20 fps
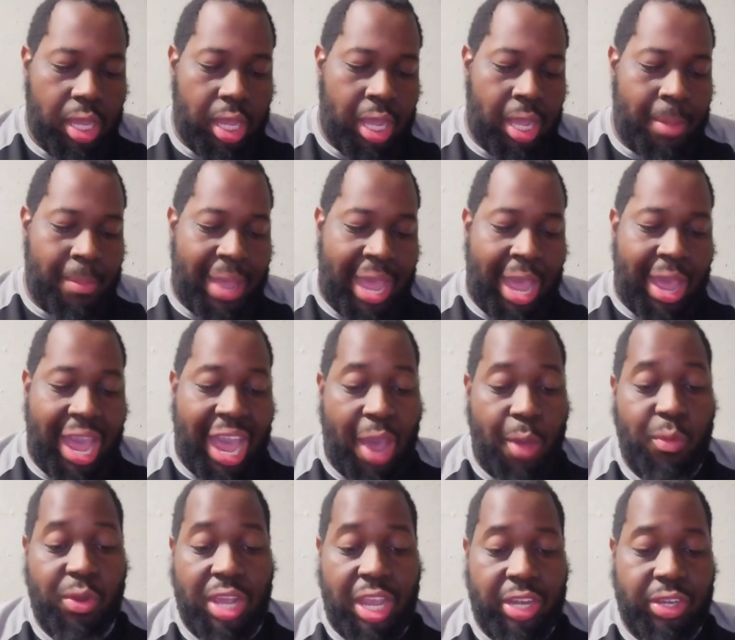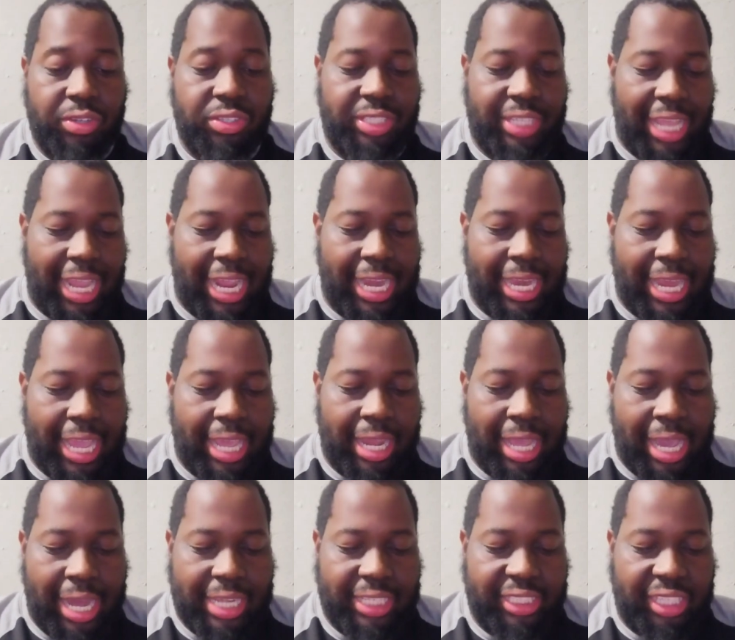I would understand that,
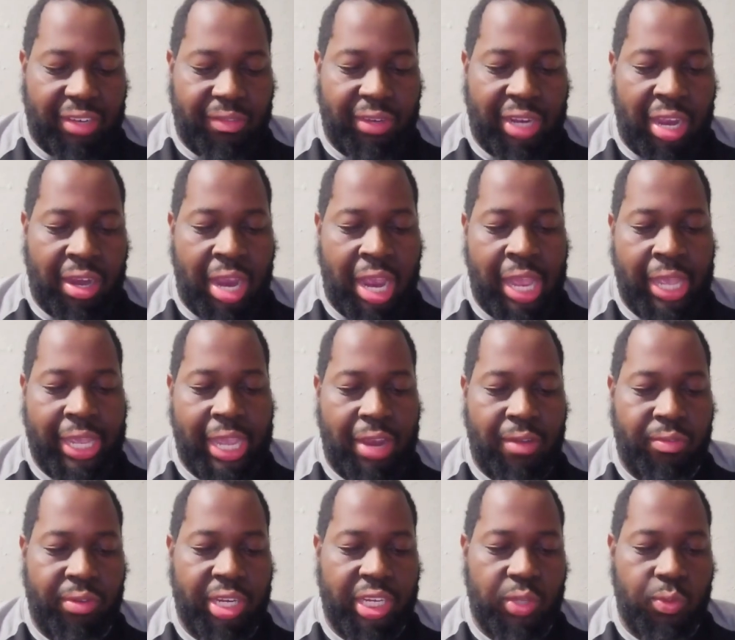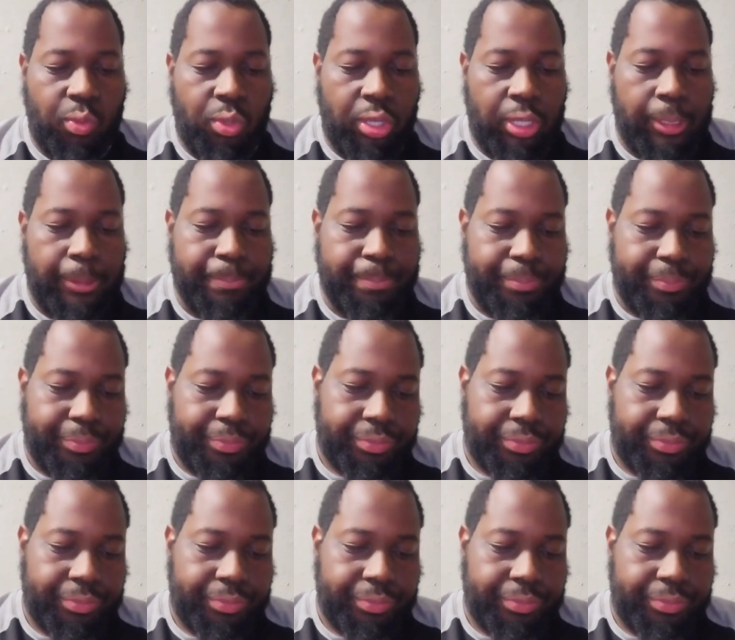honestly. I really would.